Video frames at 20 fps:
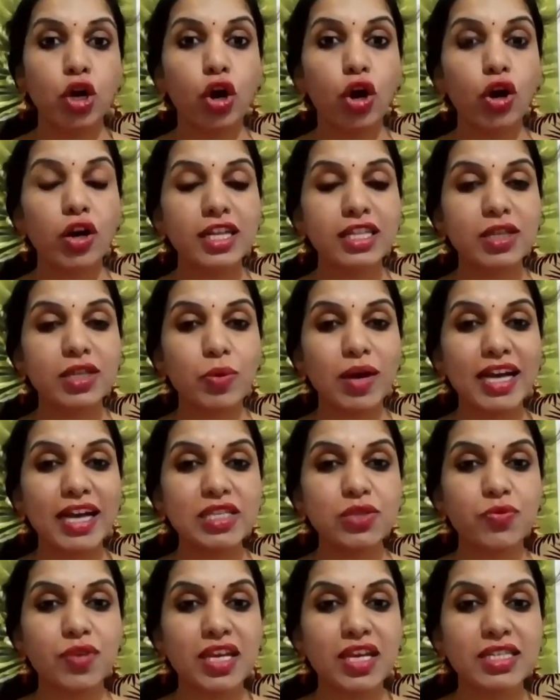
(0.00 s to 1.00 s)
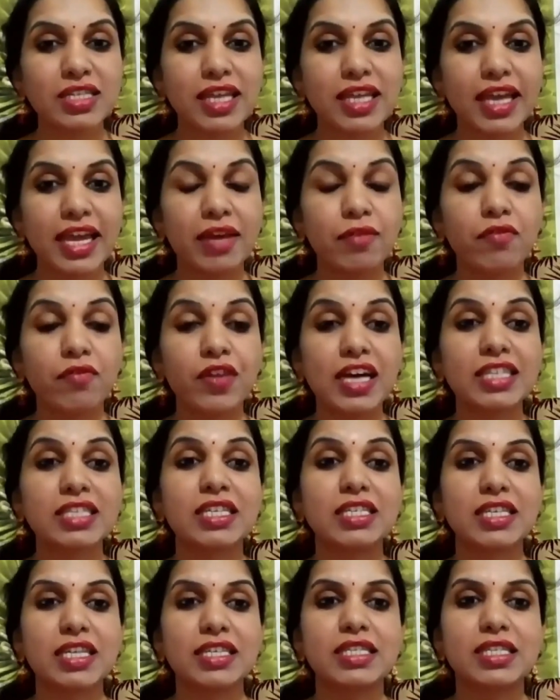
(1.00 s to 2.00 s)
Or otherwise, we are
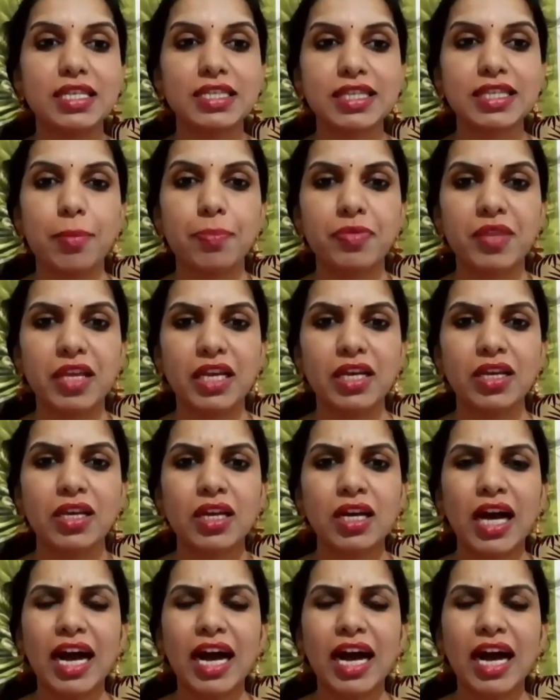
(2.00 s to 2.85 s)
suggesting something.